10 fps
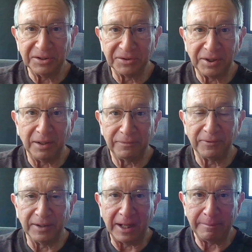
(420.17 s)
is still tough
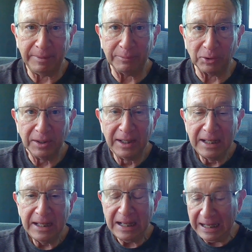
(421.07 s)
for a lot of people,
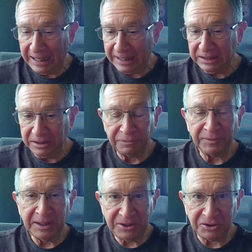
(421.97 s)
and
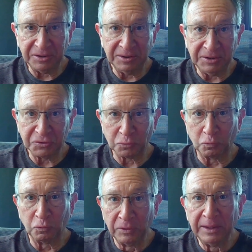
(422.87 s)
inflation is
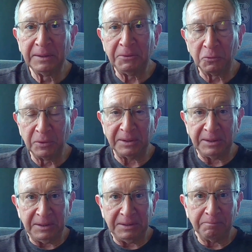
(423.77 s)
really,
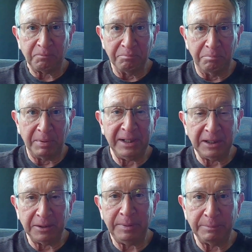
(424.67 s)
really
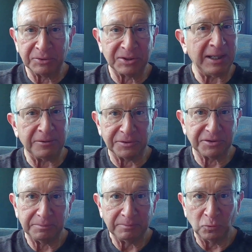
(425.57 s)
biting at people's
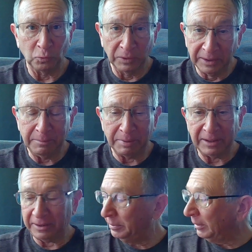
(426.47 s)
ankles, really
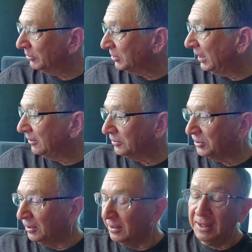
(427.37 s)
biting at people's
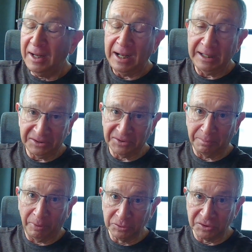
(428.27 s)
ankles. I
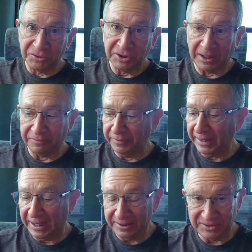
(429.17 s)
guess the poster child for
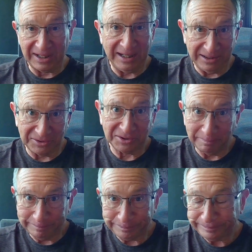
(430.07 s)
that is
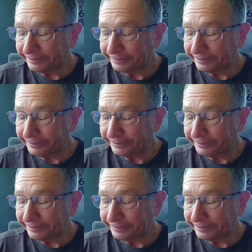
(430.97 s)
eggs.